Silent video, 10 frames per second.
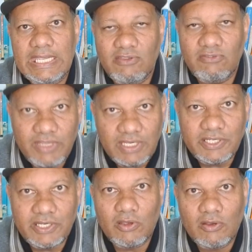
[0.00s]
a
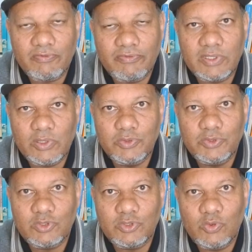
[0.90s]
victory of
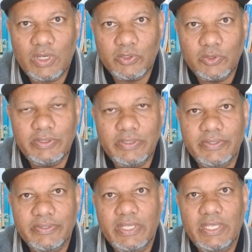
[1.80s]
those who are good,
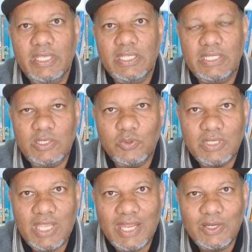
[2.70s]
then you
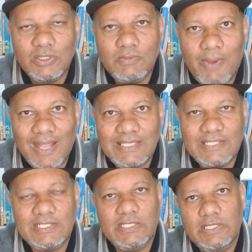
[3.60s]
cannot
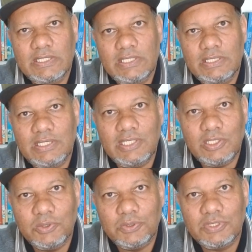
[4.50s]
but
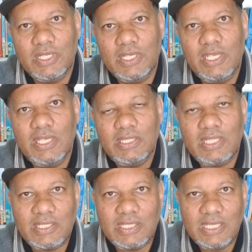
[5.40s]
deduce
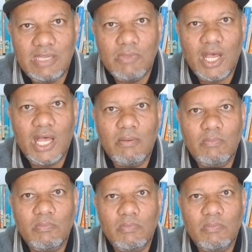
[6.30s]
that the Imam